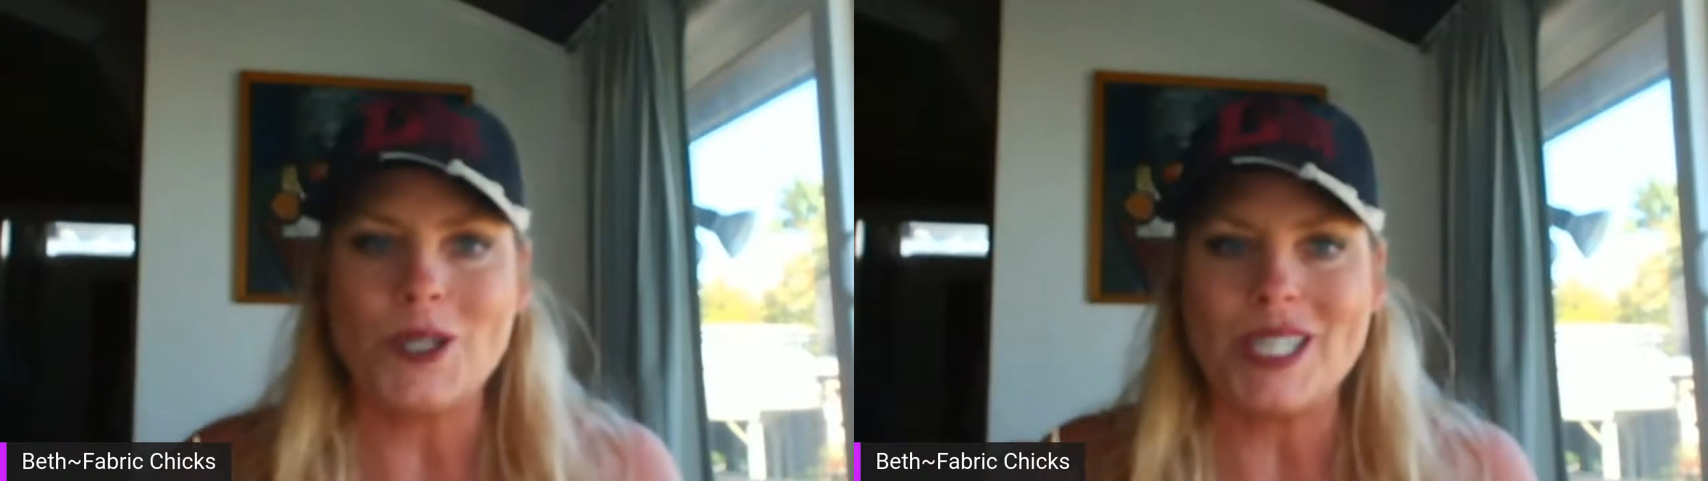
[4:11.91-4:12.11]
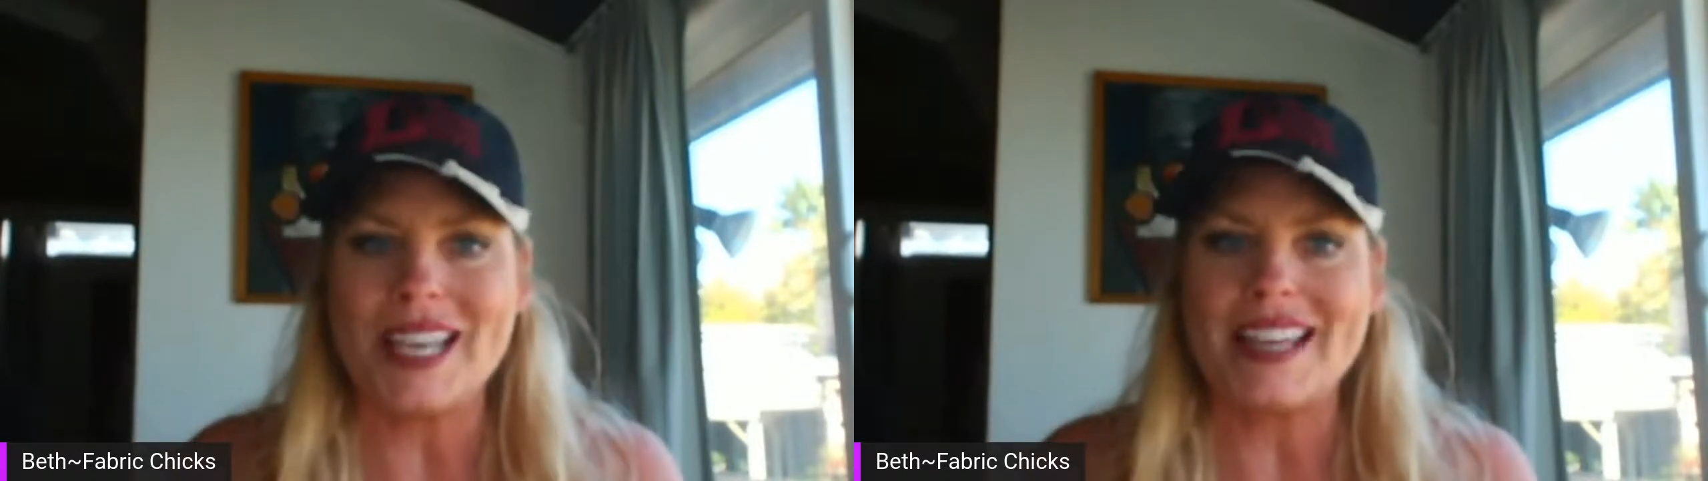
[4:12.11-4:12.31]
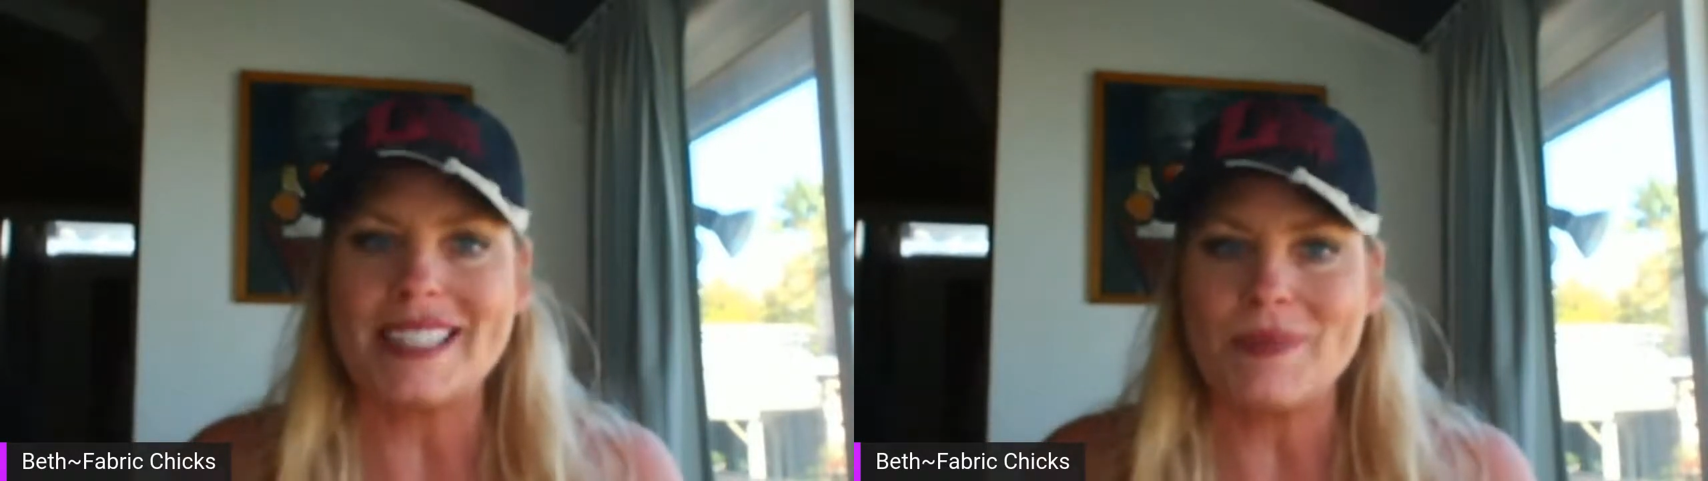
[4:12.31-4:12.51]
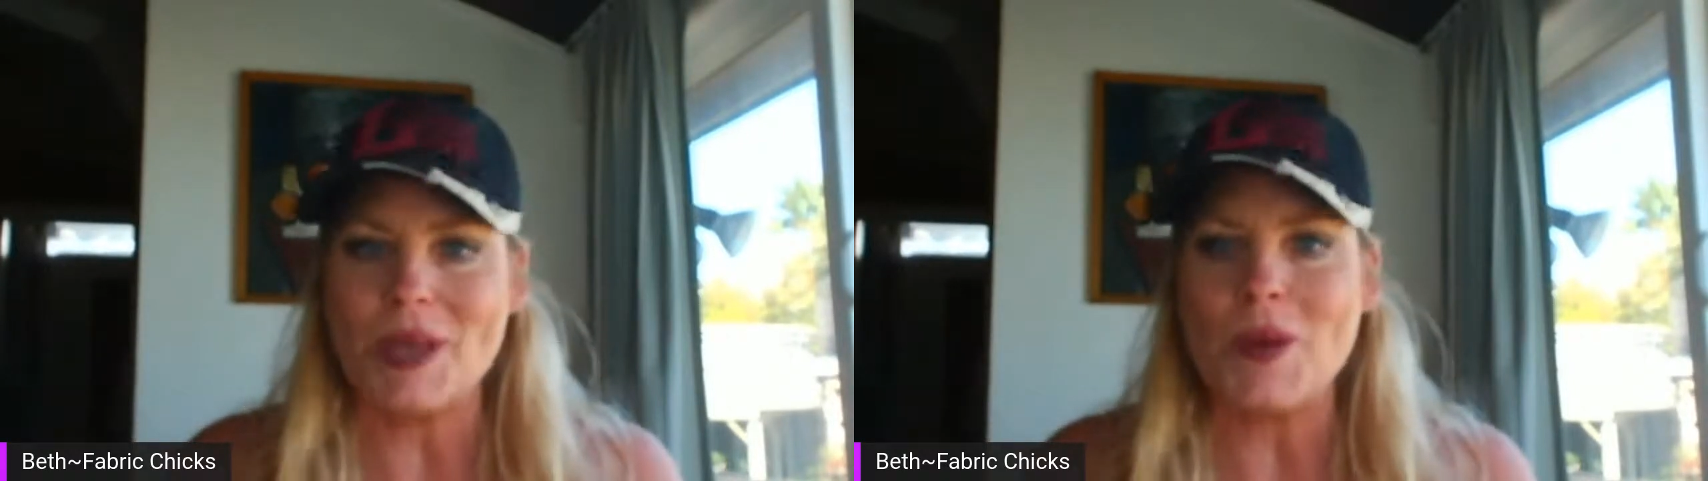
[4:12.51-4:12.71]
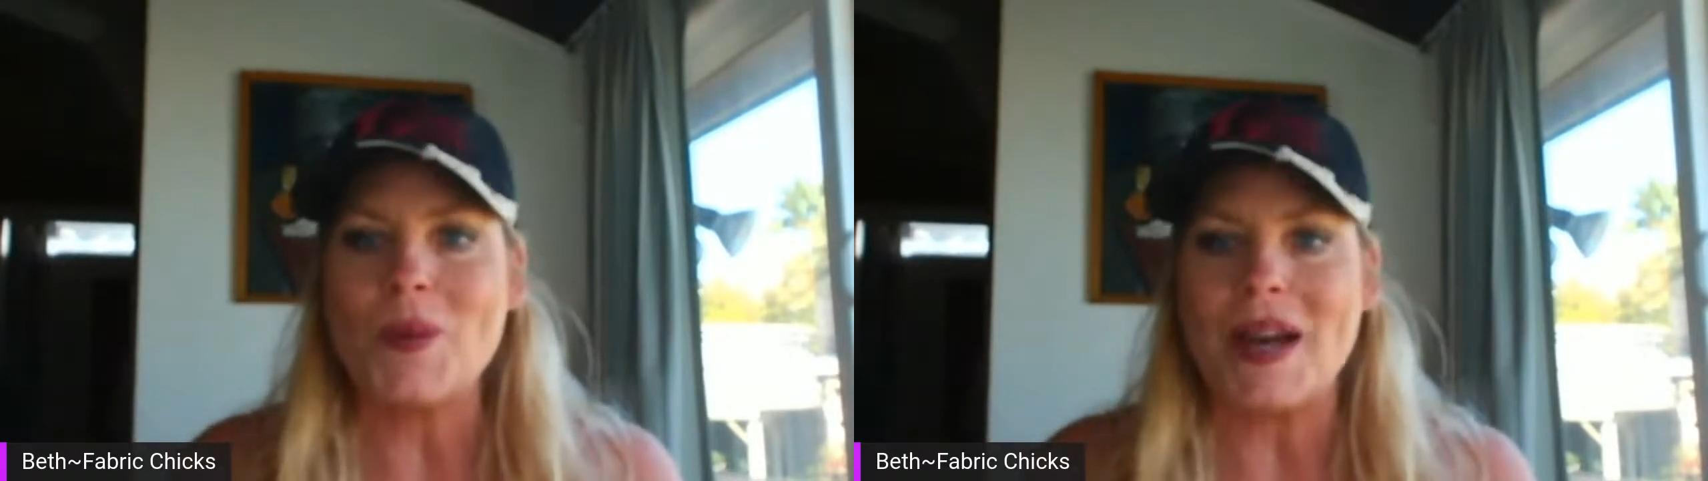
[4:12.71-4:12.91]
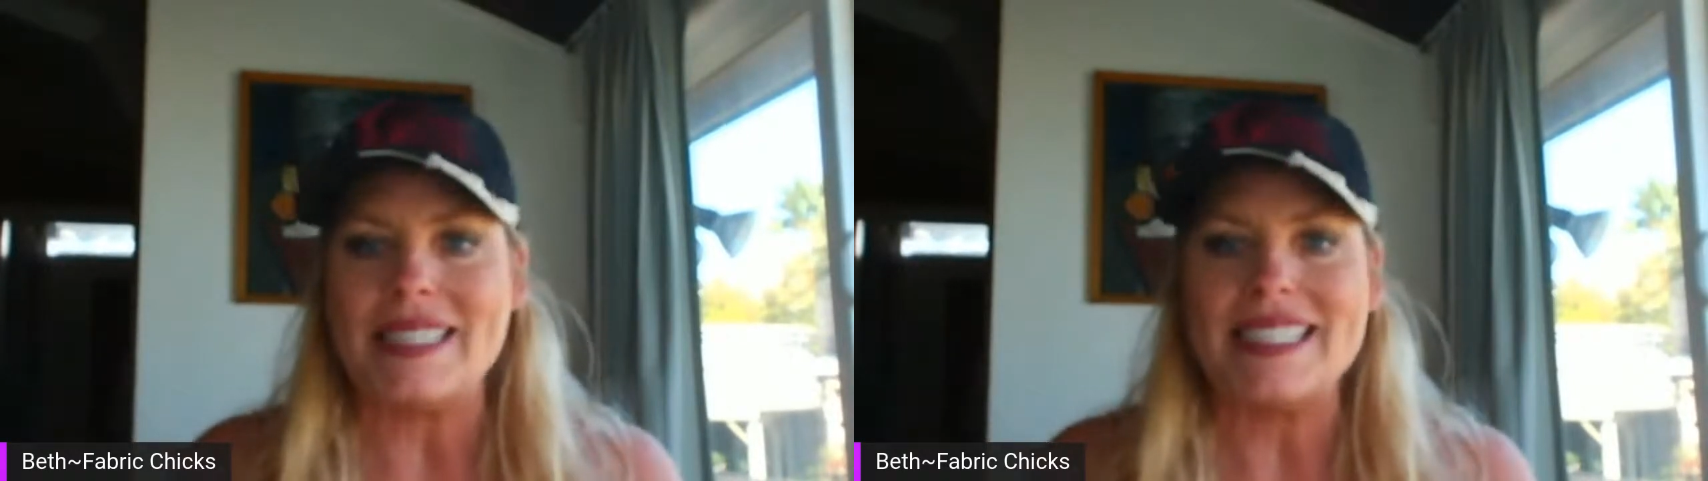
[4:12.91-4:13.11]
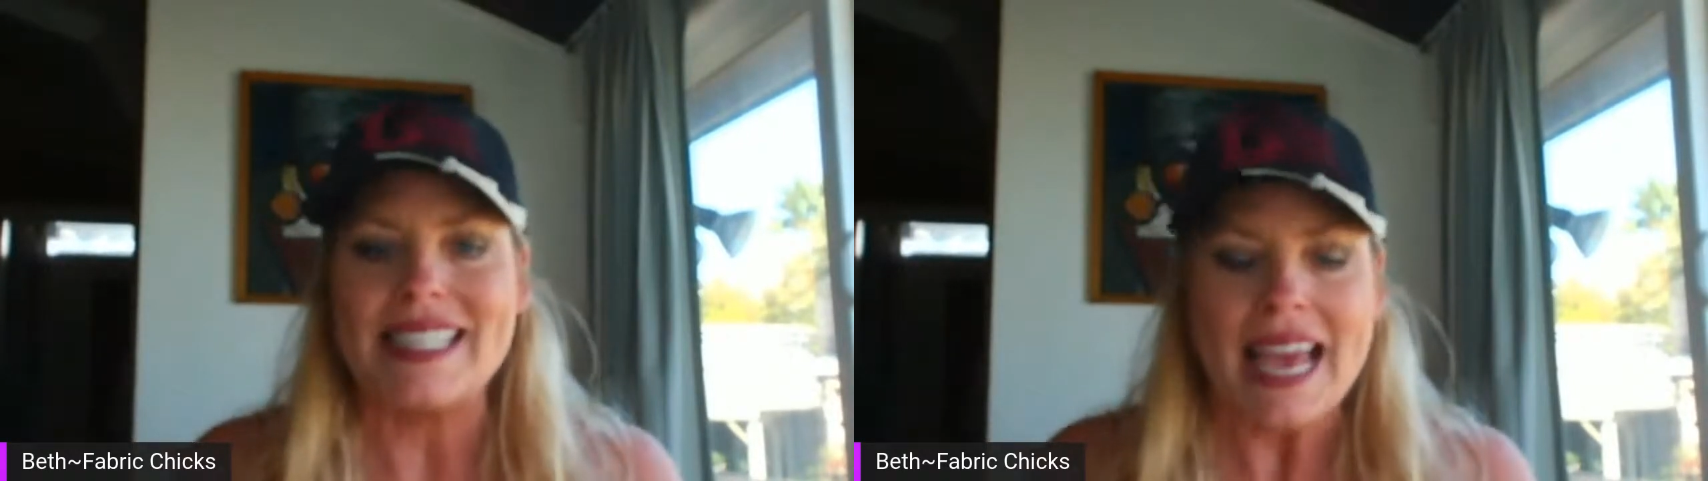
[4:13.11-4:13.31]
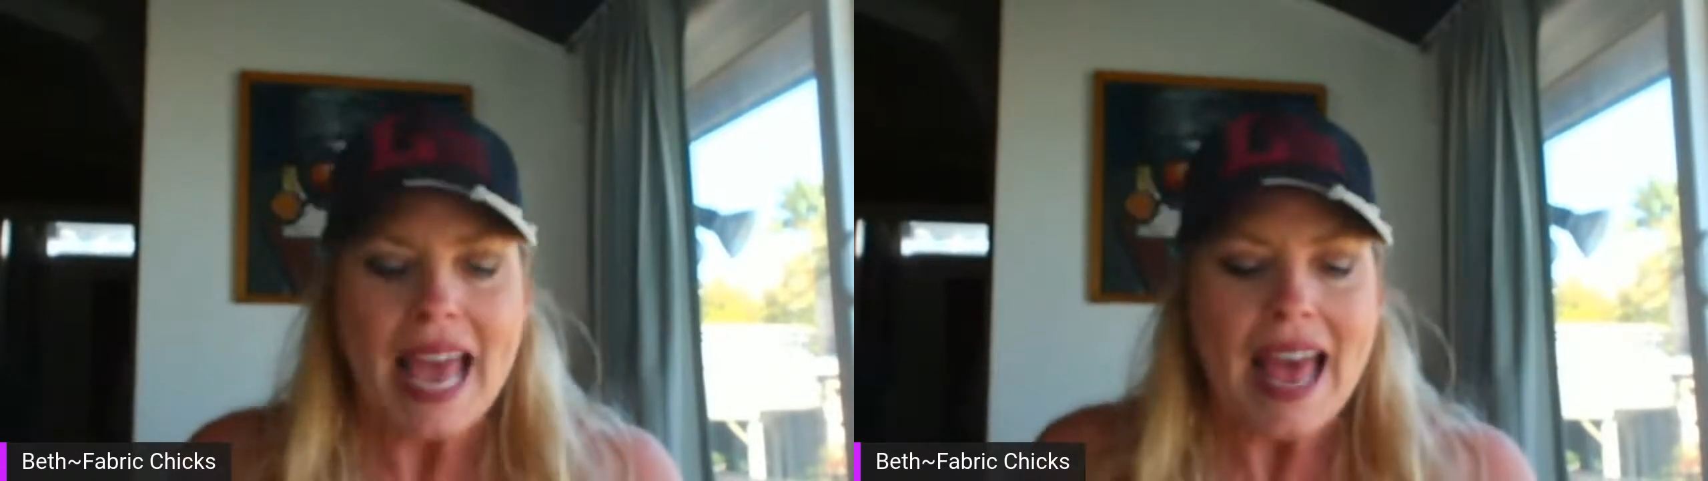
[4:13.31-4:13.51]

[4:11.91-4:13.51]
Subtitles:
She's got some cute ones.